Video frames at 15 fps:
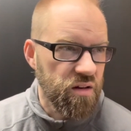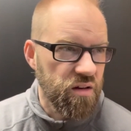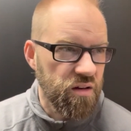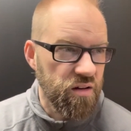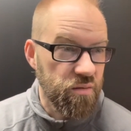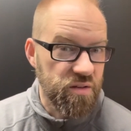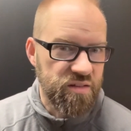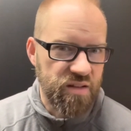
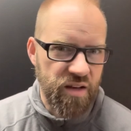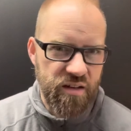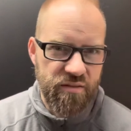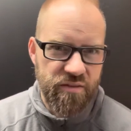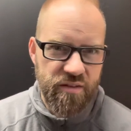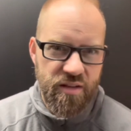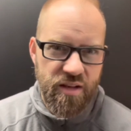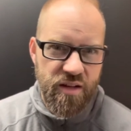I'm excited
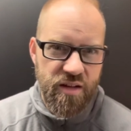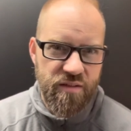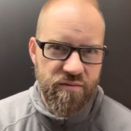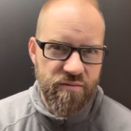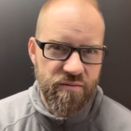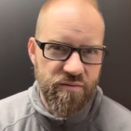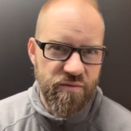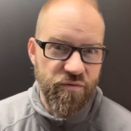for the
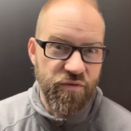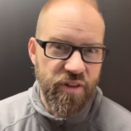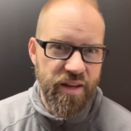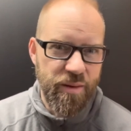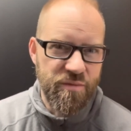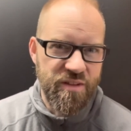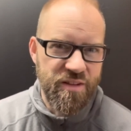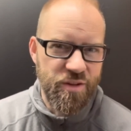
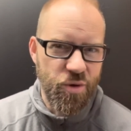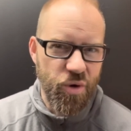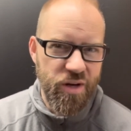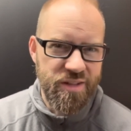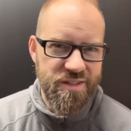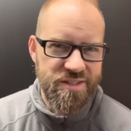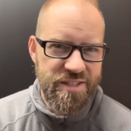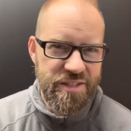Flames and the
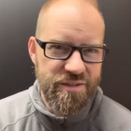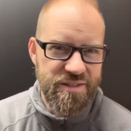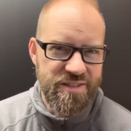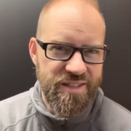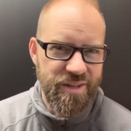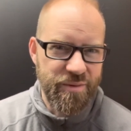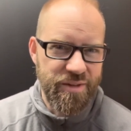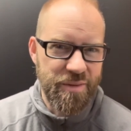Oilers series
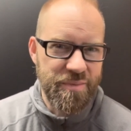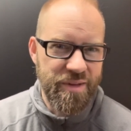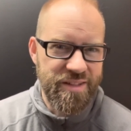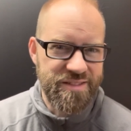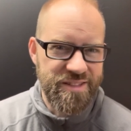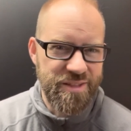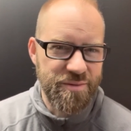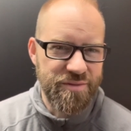coming up. That's
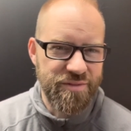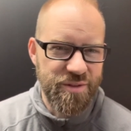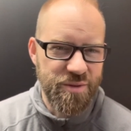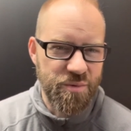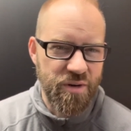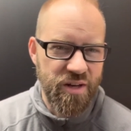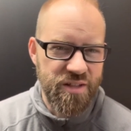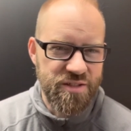going to be fun to
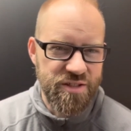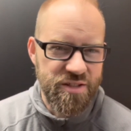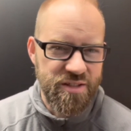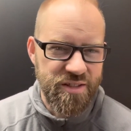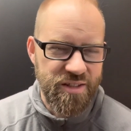watch.